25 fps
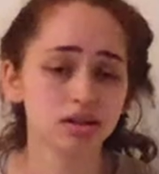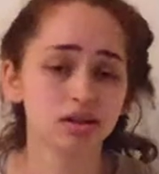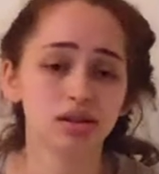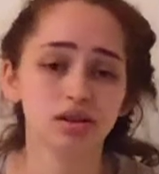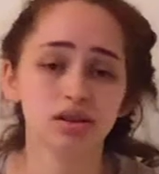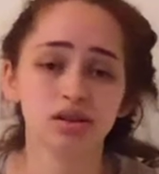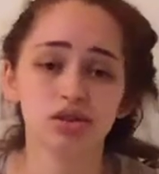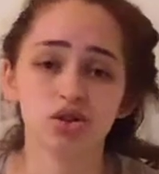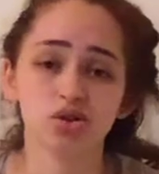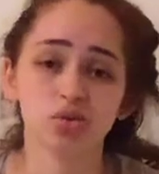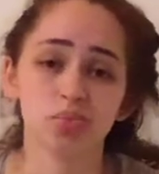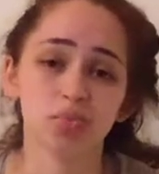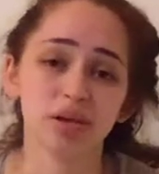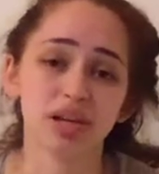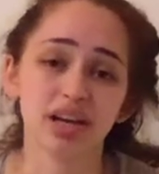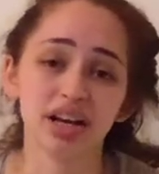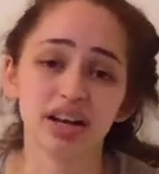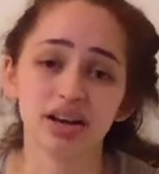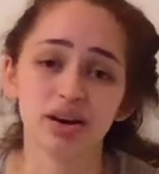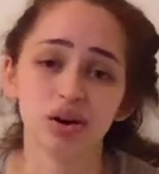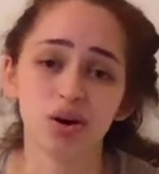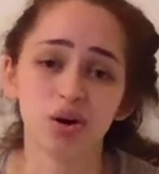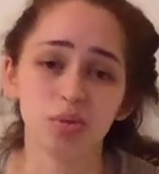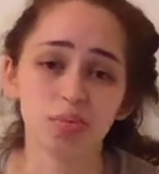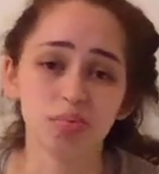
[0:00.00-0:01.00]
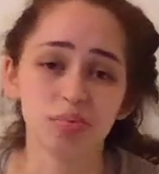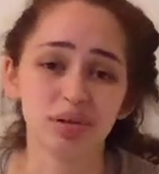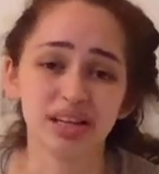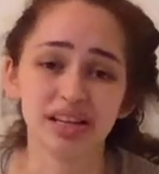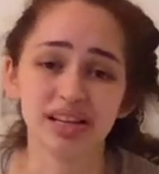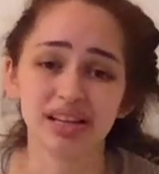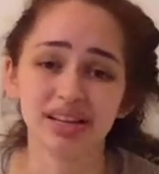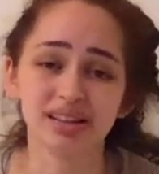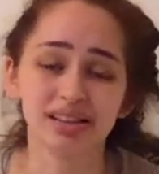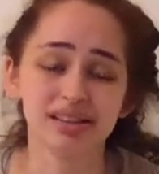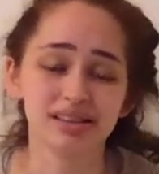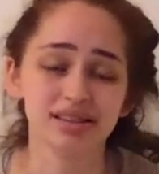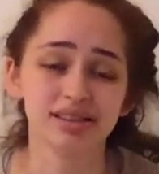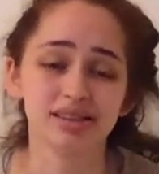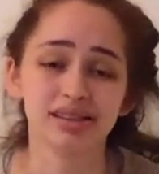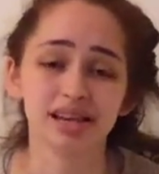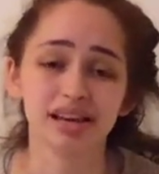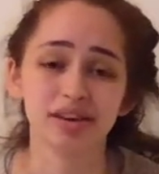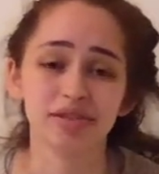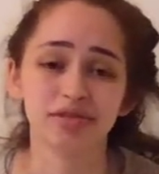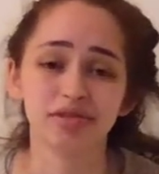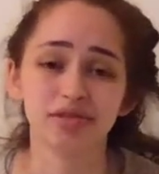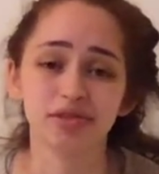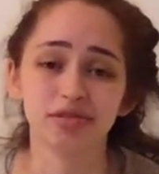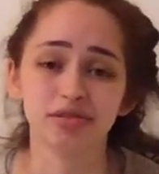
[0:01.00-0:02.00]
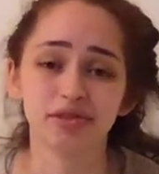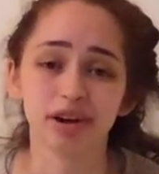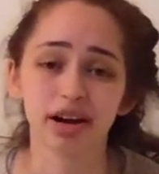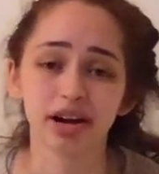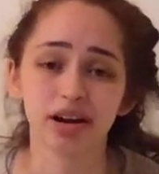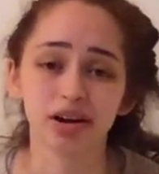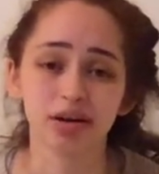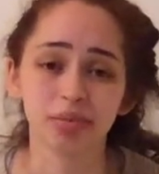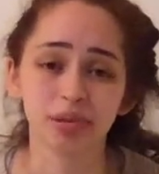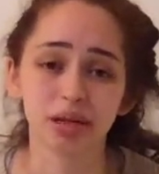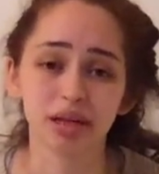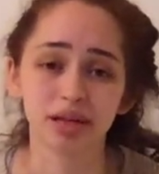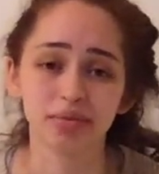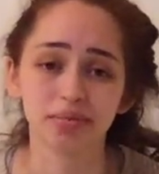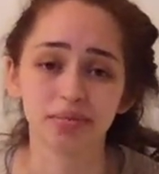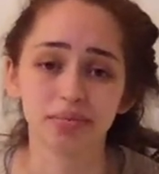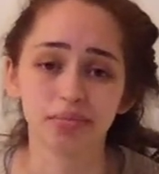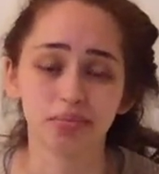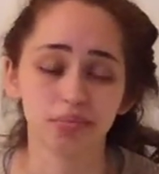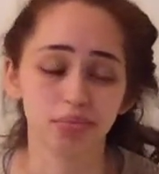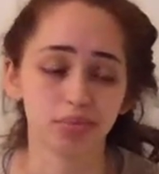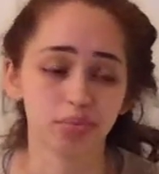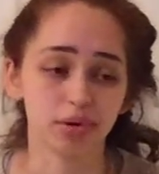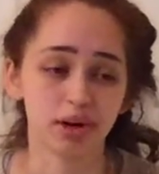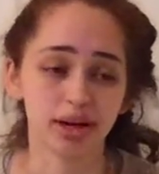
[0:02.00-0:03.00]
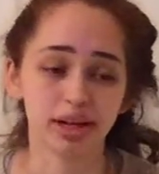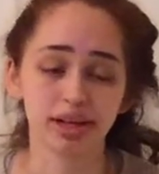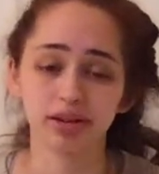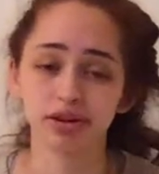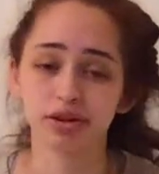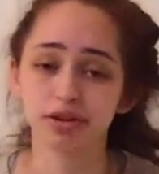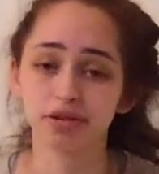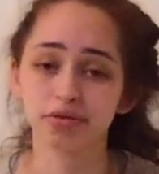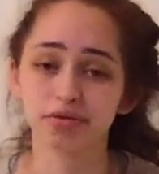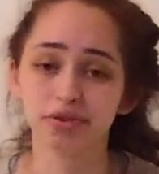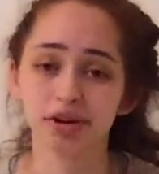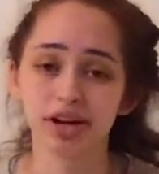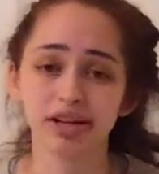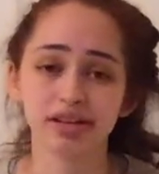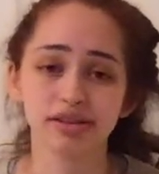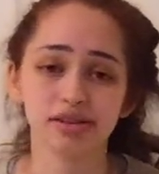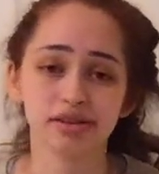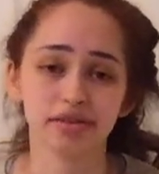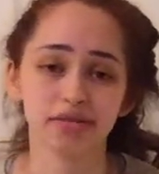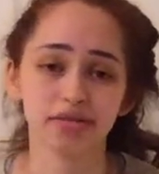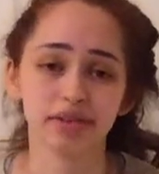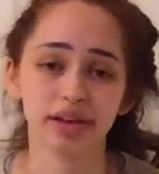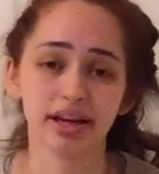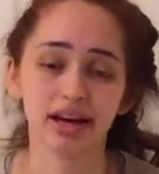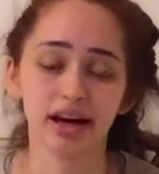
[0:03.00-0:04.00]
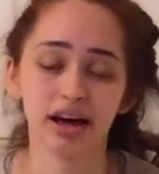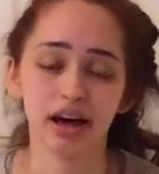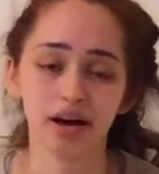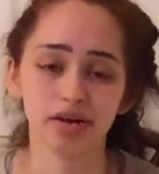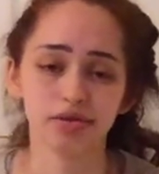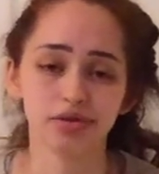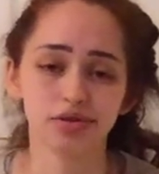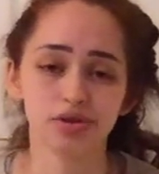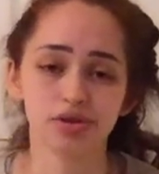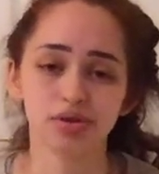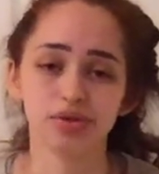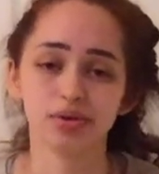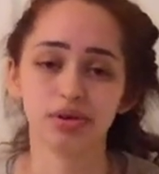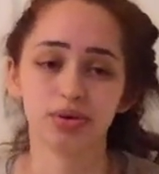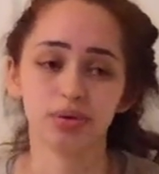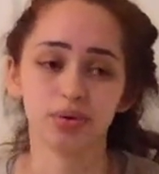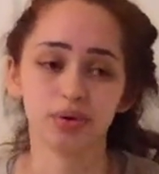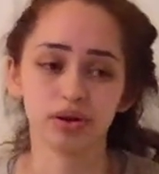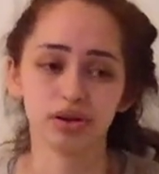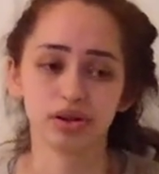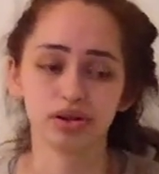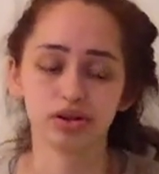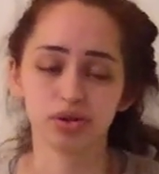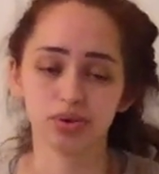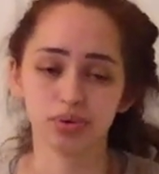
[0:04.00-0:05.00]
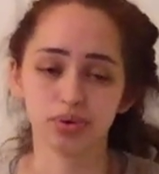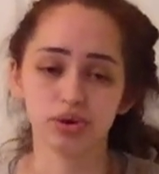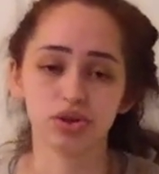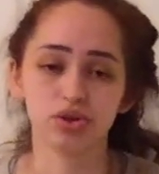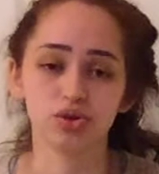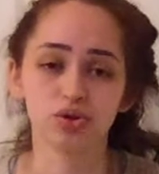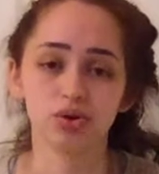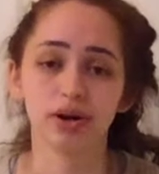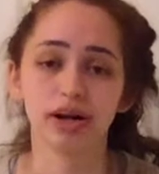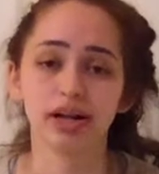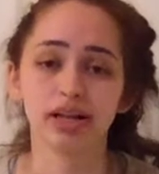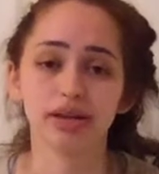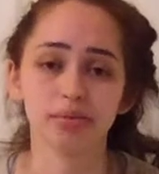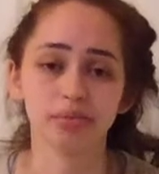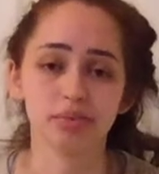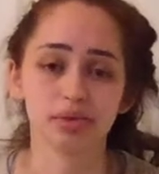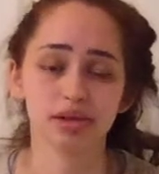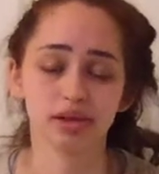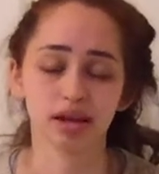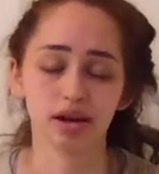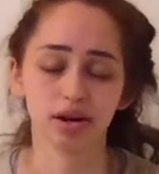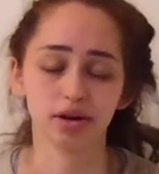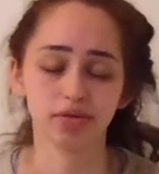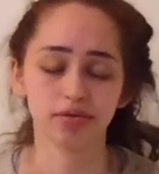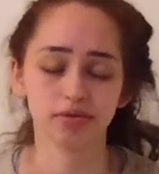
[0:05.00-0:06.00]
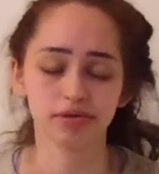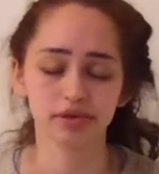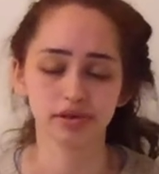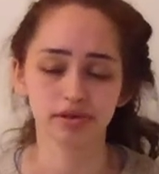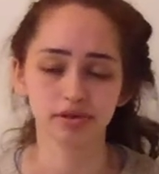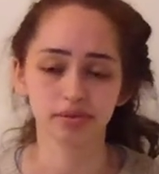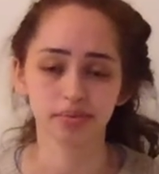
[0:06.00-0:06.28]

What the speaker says: just be at home, be in a safe environment. Bring their friends if they have to in order to enjoy themselves.